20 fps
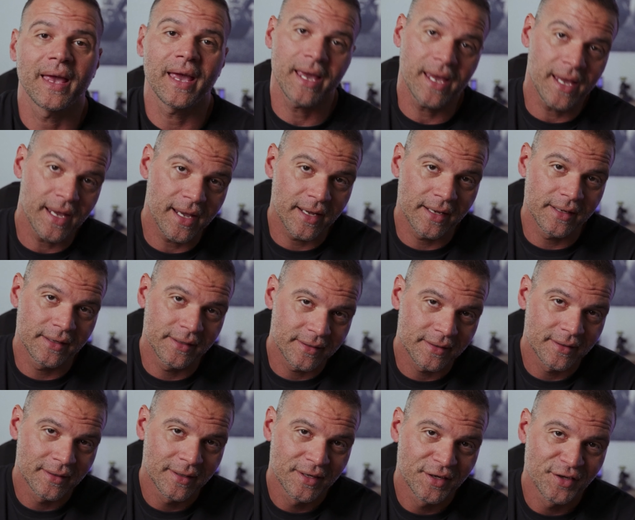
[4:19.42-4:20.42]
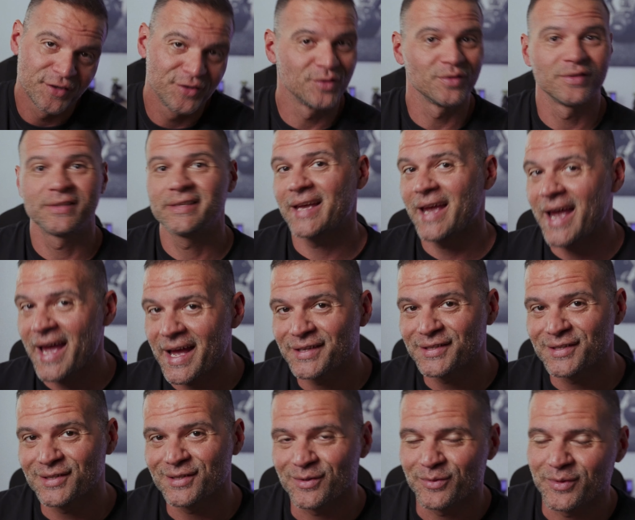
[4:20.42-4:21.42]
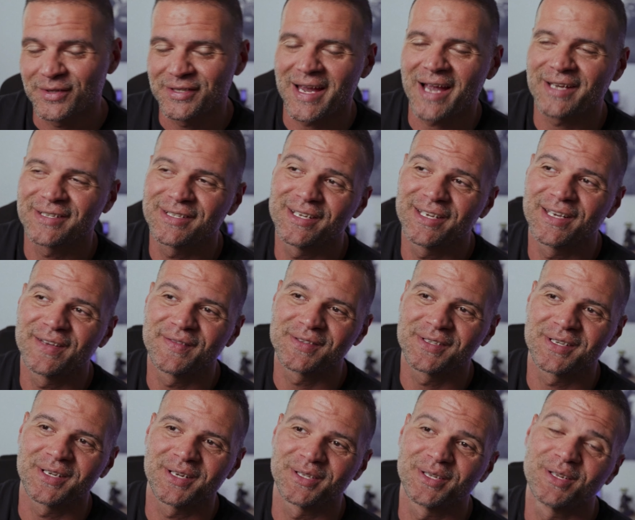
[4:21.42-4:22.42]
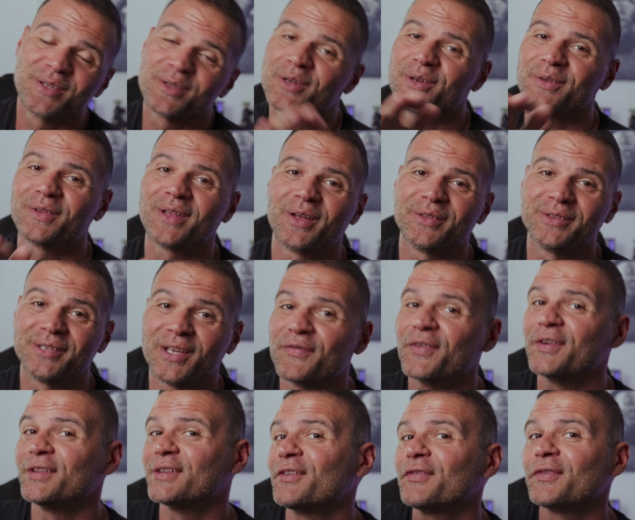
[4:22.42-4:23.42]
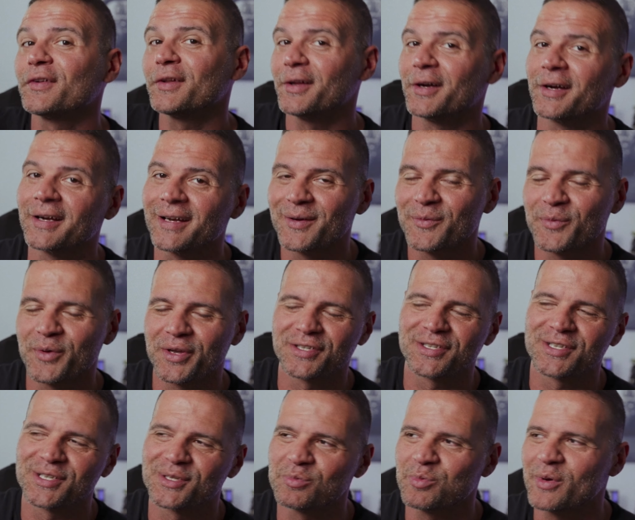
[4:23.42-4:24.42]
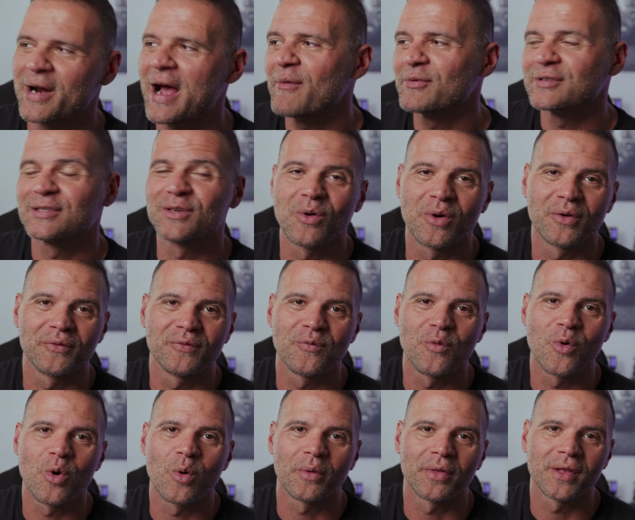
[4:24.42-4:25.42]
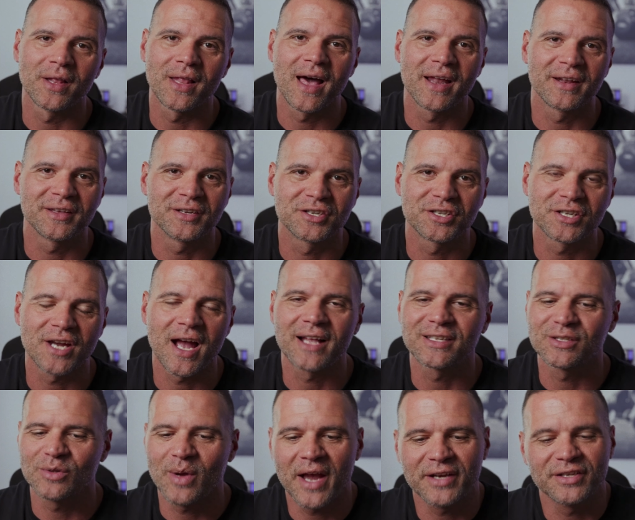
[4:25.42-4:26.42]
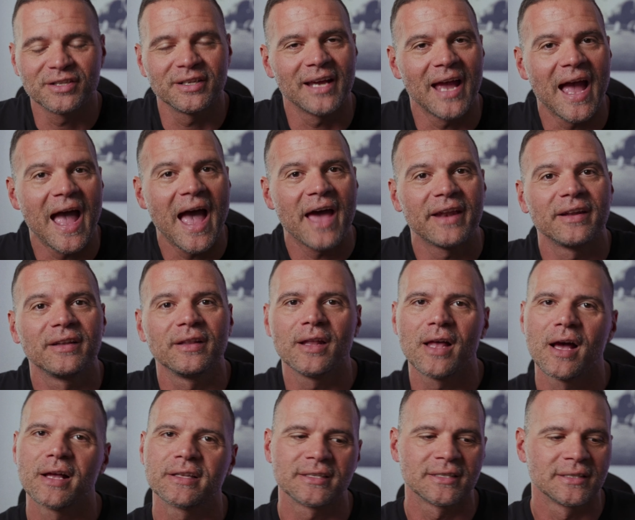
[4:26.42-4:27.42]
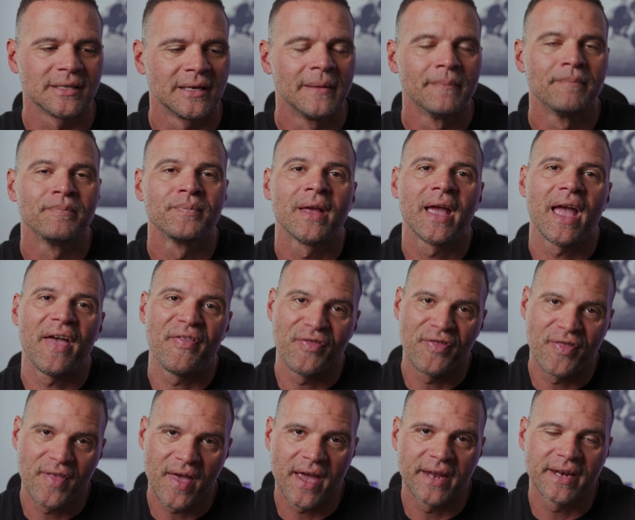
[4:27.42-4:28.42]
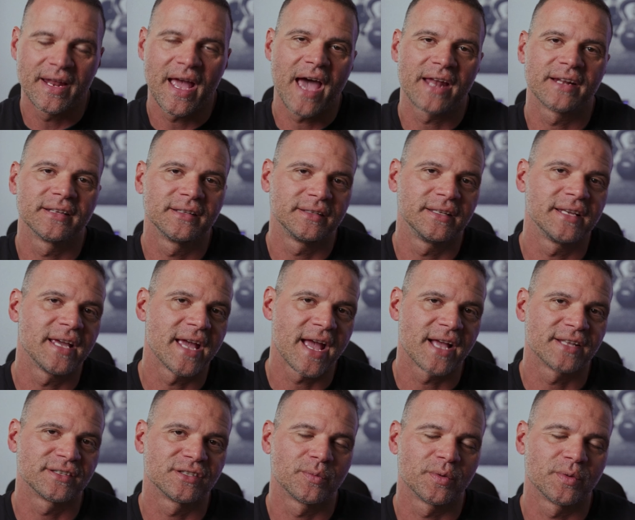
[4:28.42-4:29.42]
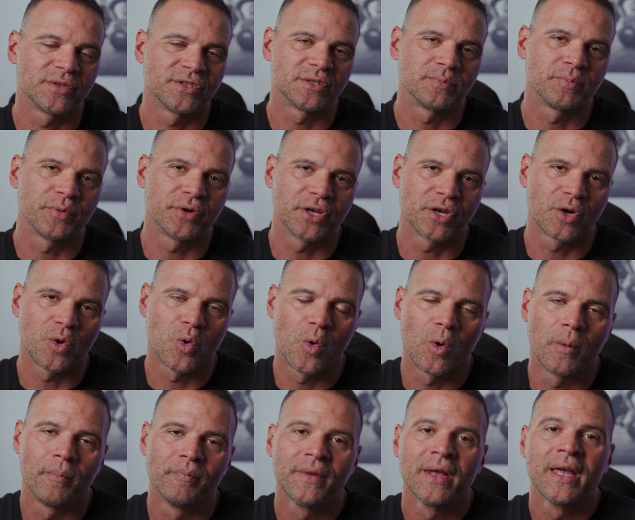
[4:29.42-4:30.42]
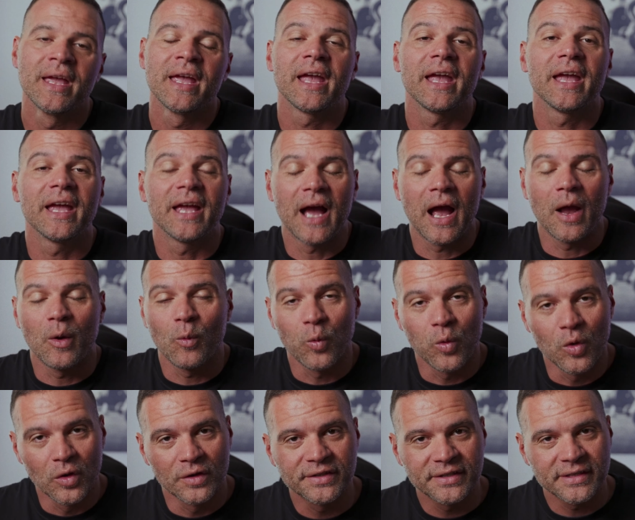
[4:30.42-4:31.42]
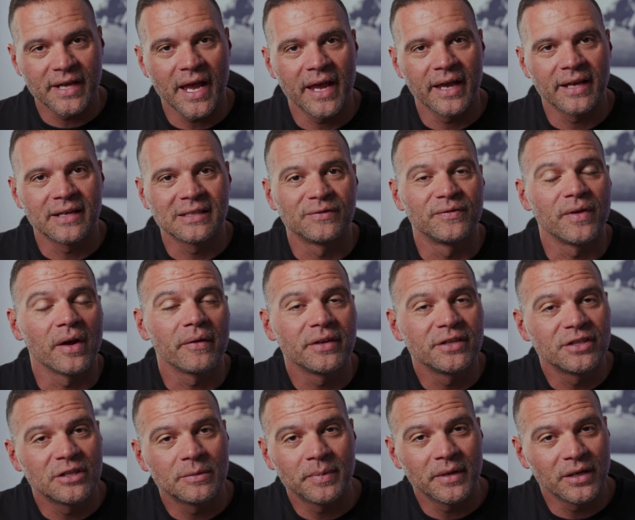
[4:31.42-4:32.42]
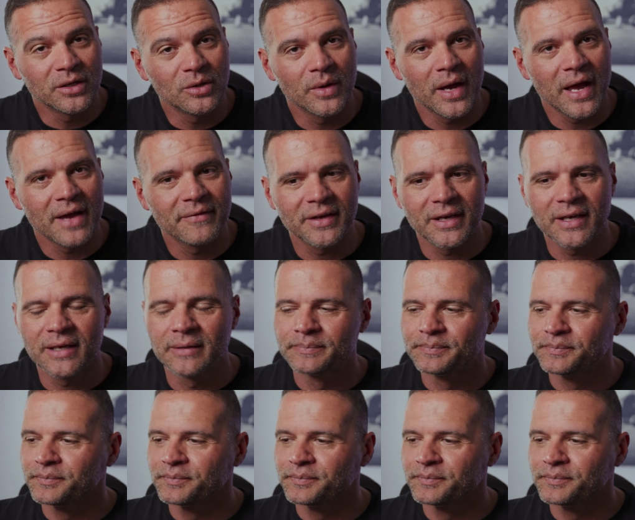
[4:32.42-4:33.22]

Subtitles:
and use Dehancer, which actually gives it a different look, which is what I was going for with a lot of these shots. So I actually added LUTs and then added the Dehancer, which is pretty cool. I will say it is very GPU heavy.